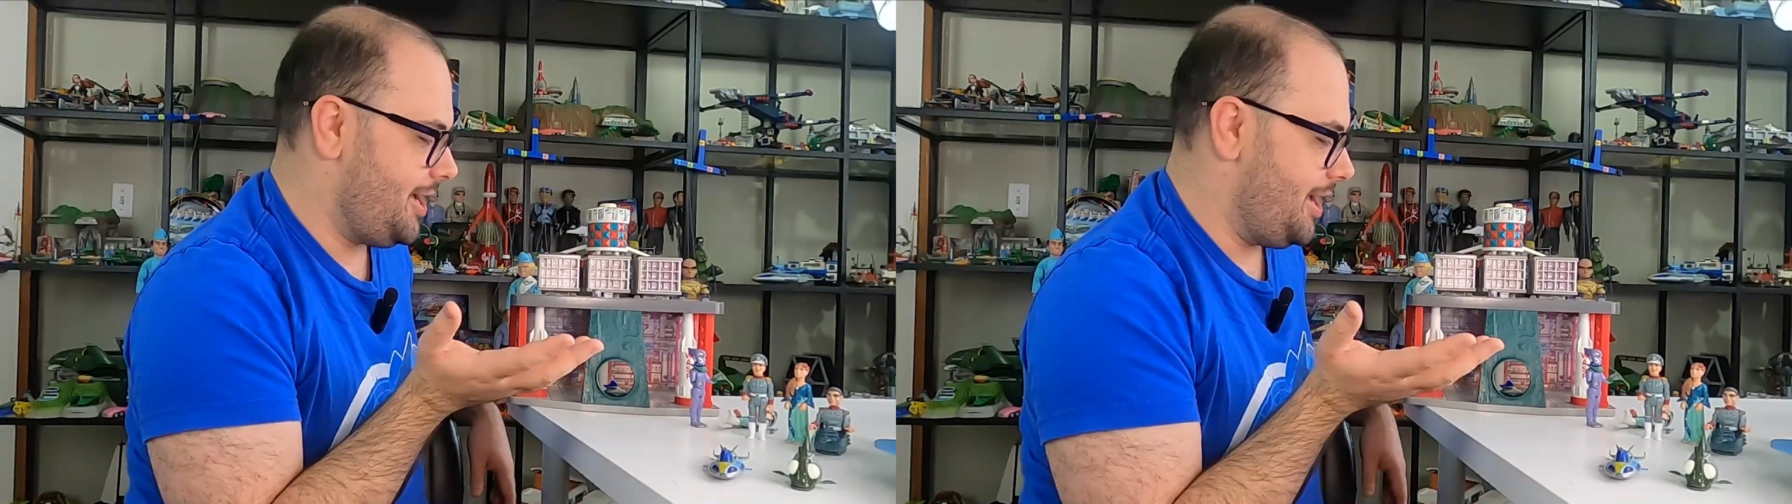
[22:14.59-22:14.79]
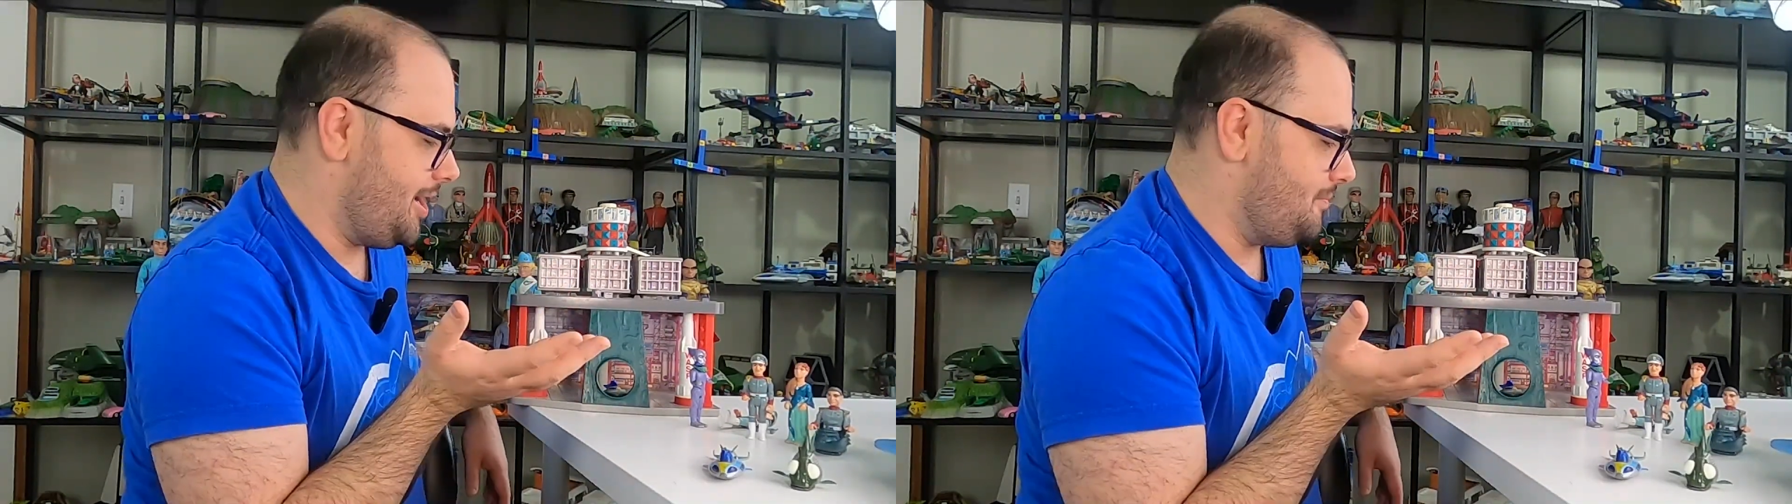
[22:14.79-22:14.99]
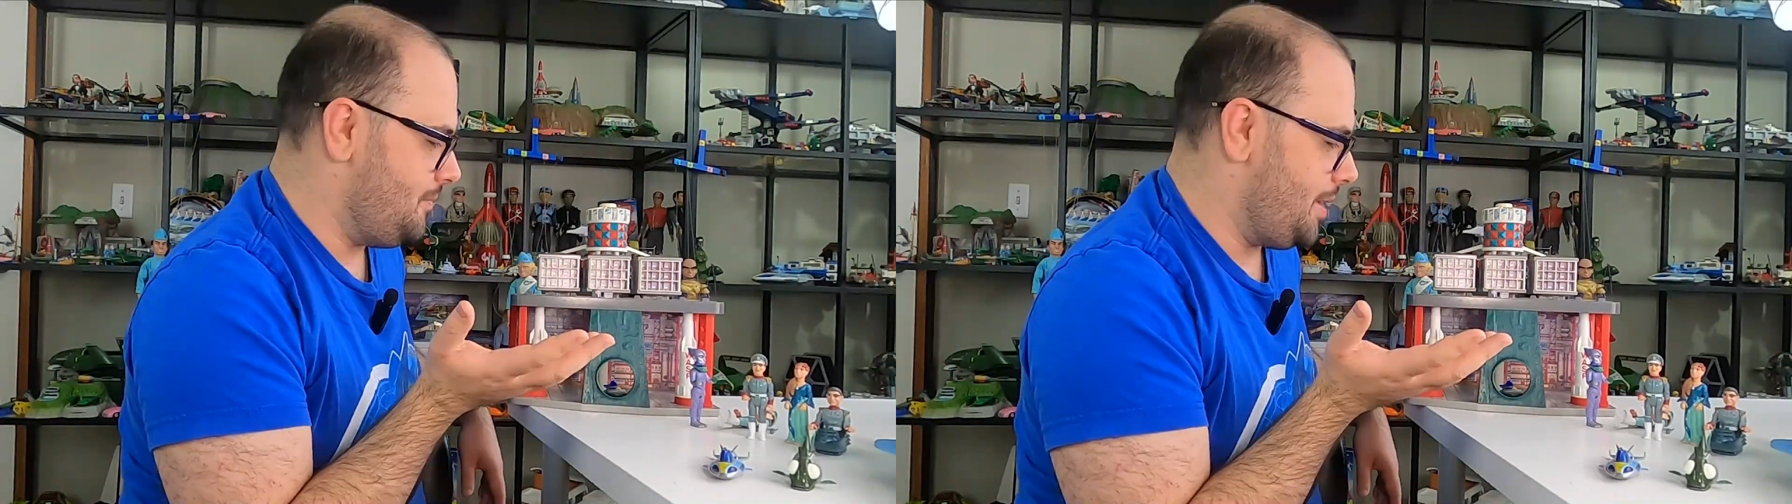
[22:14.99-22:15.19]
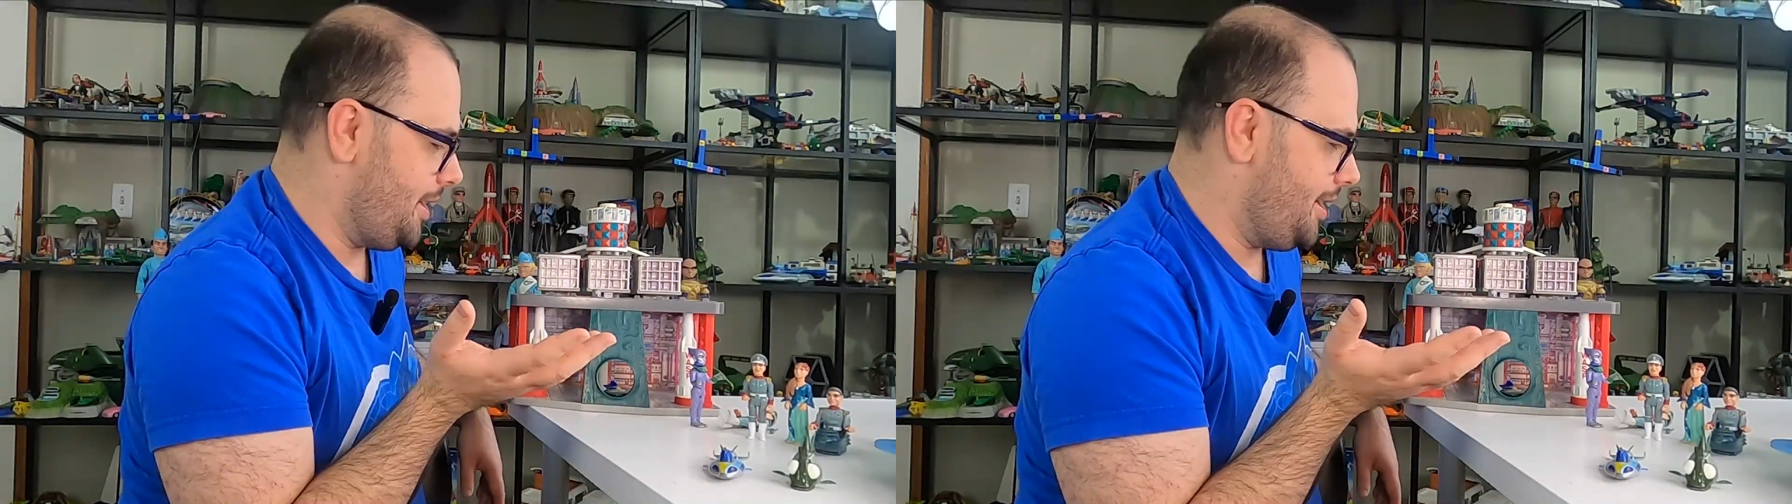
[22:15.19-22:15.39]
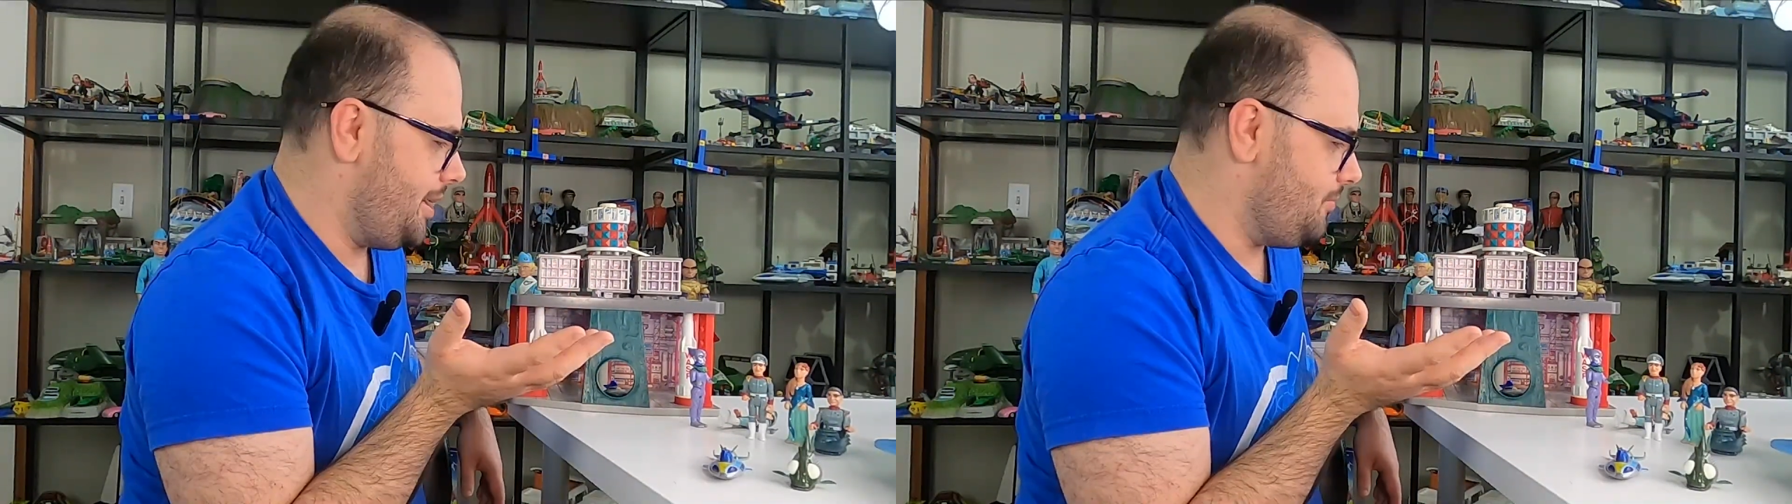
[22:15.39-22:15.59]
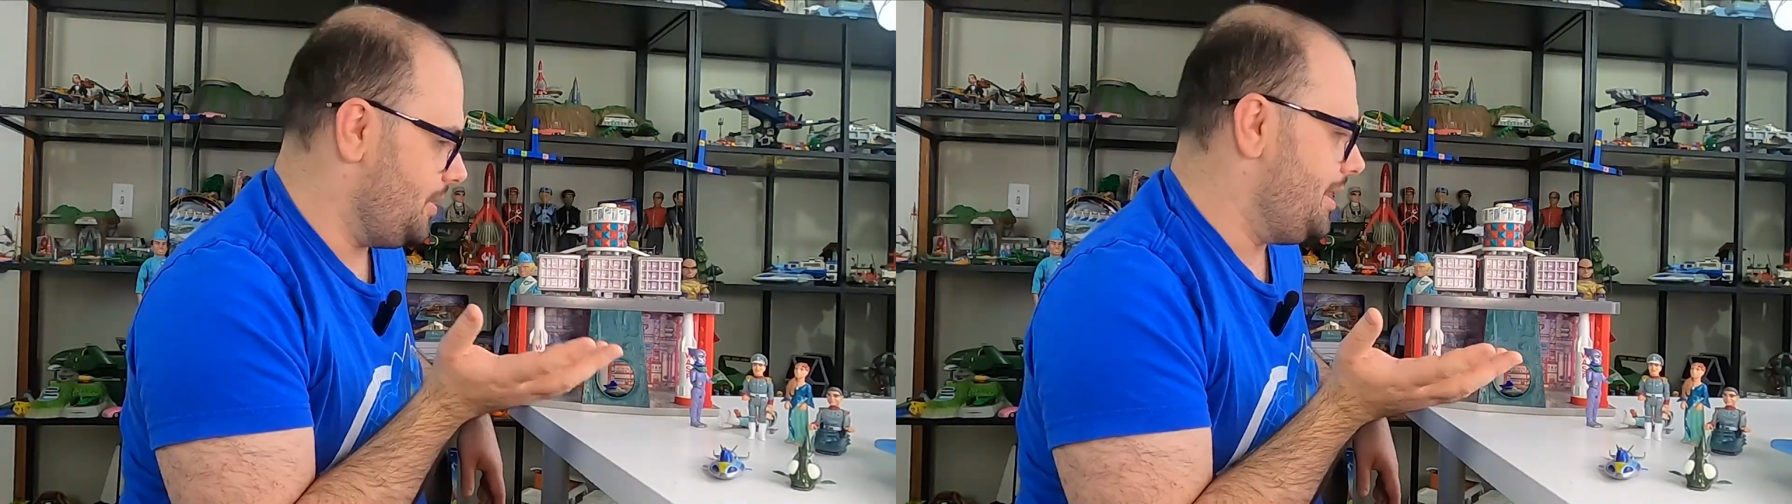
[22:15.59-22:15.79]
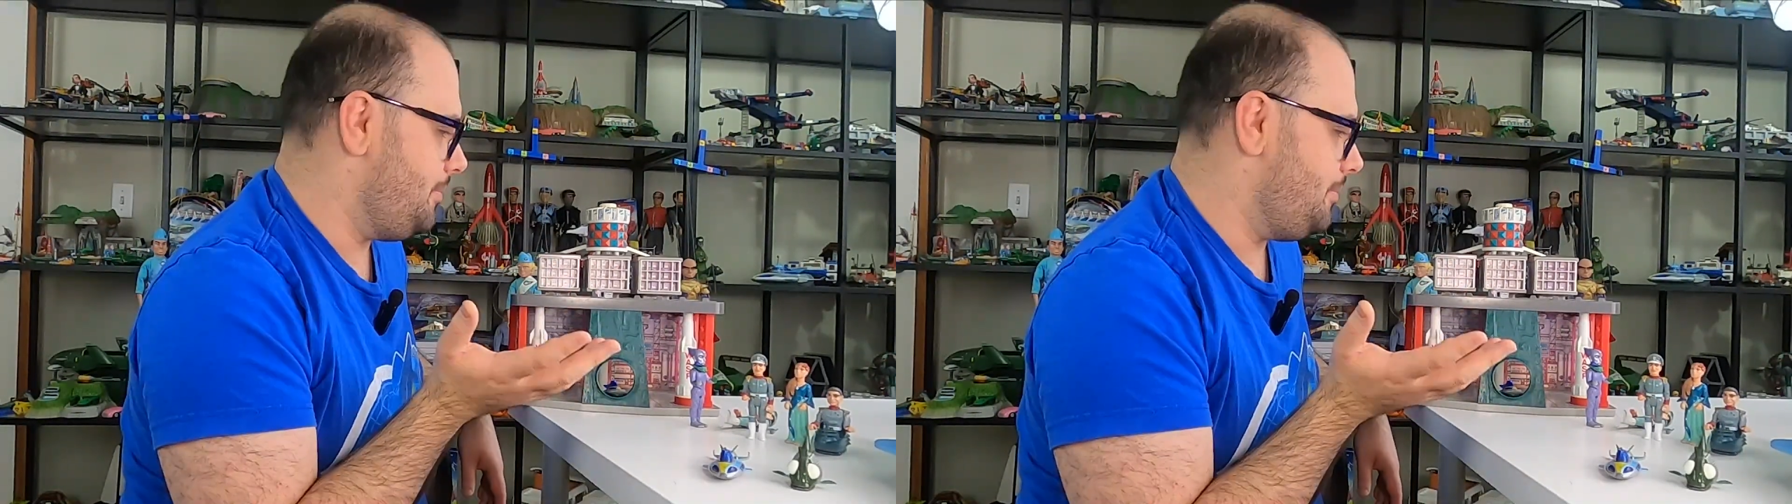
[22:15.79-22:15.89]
I really